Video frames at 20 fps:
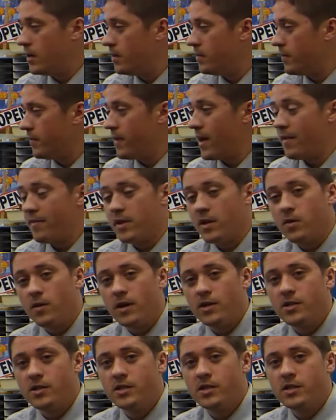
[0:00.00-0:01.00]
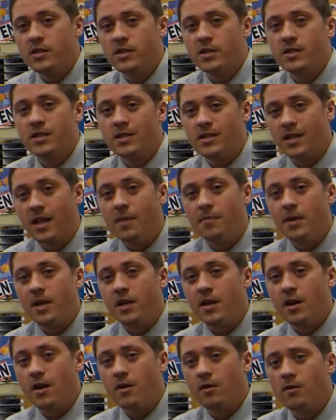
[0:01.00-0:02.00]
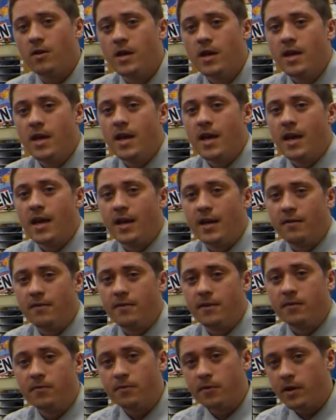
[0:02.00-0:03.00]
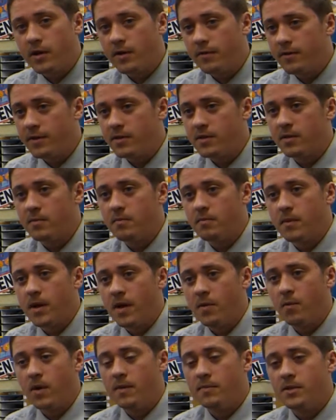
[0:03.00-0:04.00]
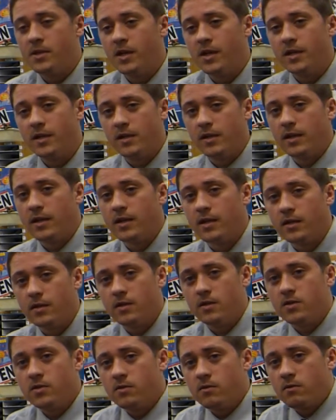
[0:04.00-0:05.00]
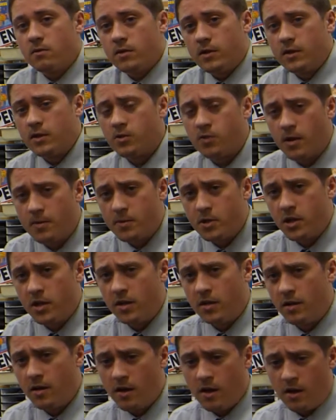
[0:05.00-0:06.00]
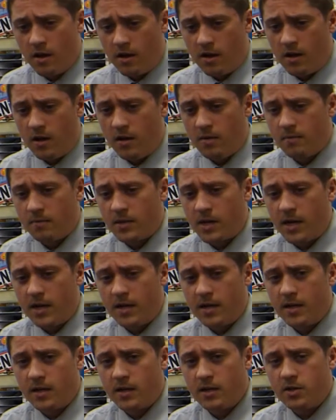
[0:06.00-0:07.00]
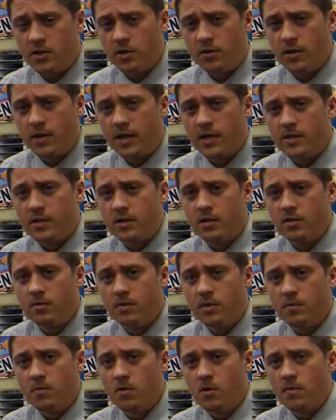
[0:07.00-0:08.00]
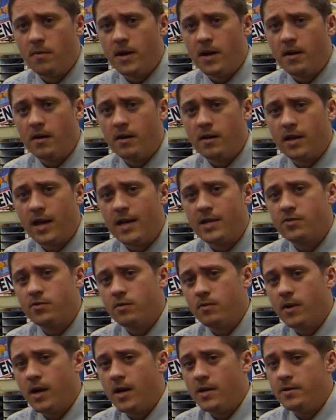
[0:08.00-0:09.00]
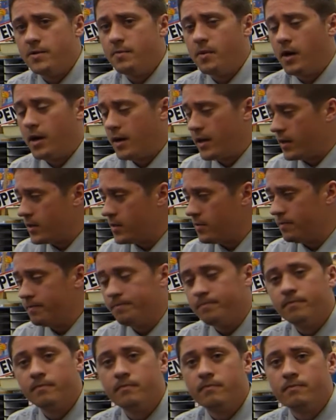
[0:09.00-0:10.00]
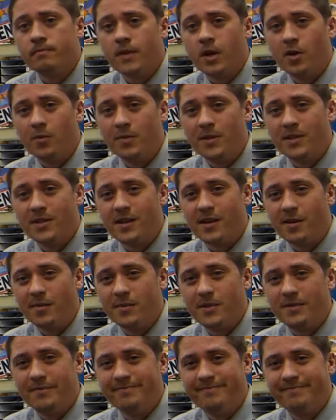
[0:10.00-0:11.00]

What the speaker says: if you have any questions, just let me know, and feel free to visit my website, the link in the description, kind of showcase a little bit more about classroom hydroponics. Hope this helps.